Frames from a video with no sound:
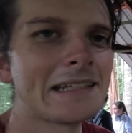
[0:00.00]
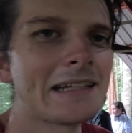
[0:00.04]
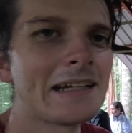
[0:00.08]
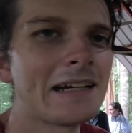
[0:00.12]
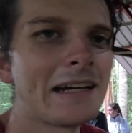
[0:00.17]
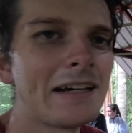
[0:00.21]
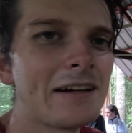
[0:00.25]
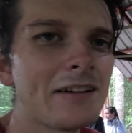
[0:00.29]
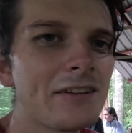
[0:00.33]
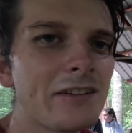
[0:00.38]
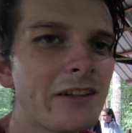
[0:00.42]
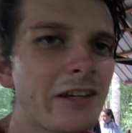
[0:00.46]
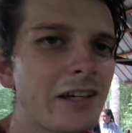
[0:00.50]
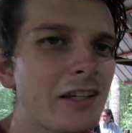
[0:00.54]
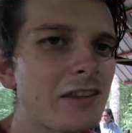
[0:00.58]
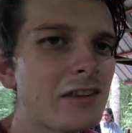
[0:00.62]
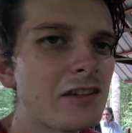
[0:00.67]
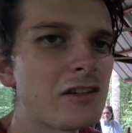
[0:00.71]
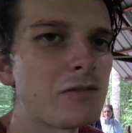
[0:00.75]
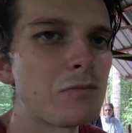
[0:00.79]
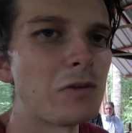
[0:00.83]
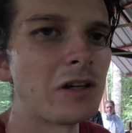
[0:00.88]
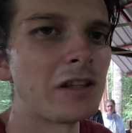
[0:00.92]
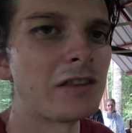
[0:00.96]
I don't like
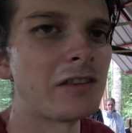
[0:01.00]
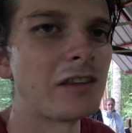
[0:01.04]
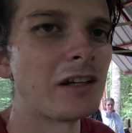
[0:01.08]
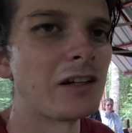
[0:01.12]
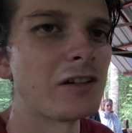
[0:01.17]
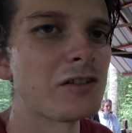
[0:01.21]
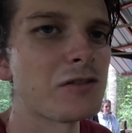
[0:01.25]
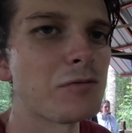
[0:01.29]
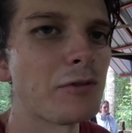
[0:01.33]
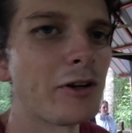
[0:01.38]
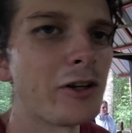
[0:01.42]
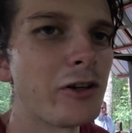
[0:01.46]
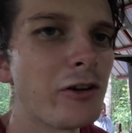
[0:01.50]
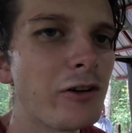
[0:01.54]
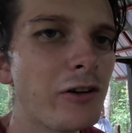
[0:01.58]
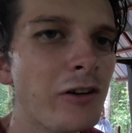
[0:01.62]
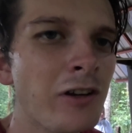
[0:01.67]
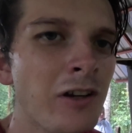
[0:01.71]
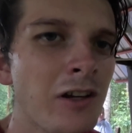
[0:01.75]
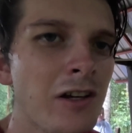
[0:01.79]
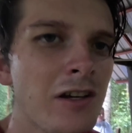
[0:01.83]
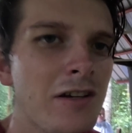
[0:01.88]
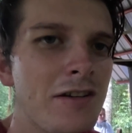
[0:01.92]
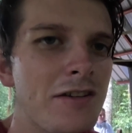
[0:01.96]
these big things where you're
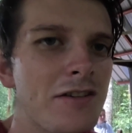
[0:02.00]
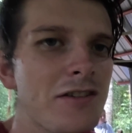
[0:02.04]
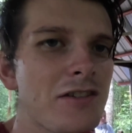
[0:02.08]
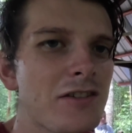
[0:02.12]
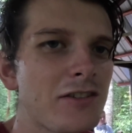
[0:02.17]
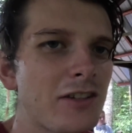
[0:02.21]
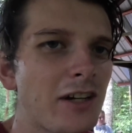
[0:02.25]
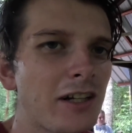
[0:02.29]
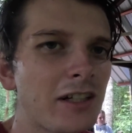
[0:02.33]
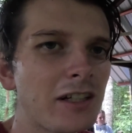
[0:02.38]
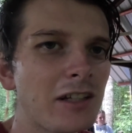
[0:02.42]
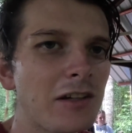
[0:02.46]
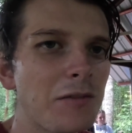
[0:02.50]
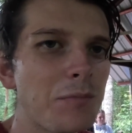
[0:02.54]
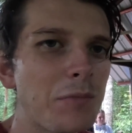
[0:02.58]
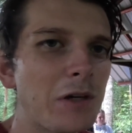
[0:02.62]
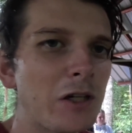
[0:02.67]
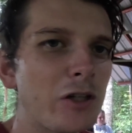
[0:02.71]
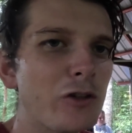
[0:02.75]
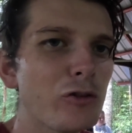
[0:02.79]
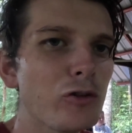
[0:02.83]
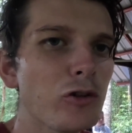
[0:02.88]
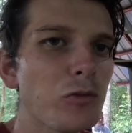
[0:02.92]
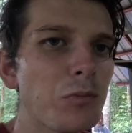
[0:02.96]
stuck in a
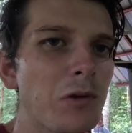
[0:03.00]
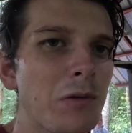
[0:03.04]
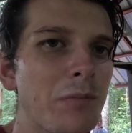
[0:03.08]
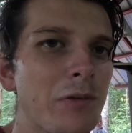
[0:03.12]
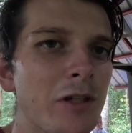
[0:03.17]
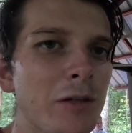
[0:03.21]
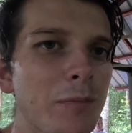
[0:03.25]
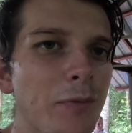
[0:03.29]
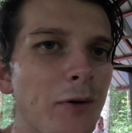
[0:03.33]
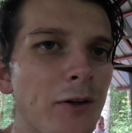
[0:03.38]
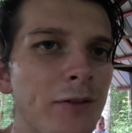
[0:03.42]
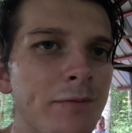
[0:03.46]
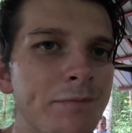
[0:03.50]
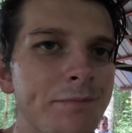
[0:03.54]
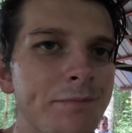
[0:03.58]
big group of people.